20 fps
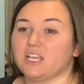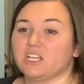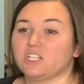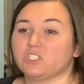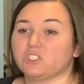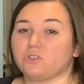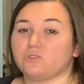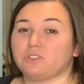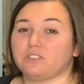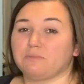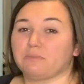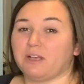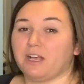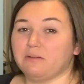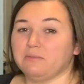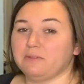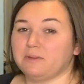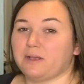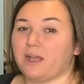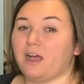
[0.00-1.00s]
So some
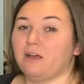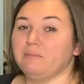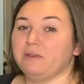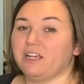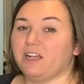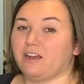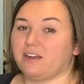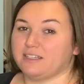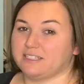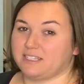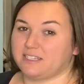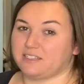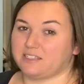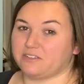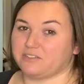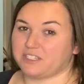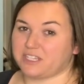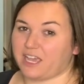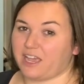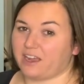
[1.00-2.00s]
common causes
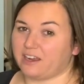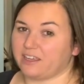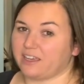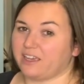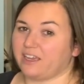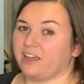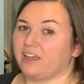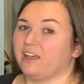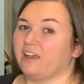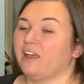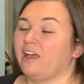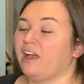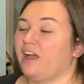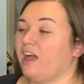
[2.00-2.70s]
of sciatica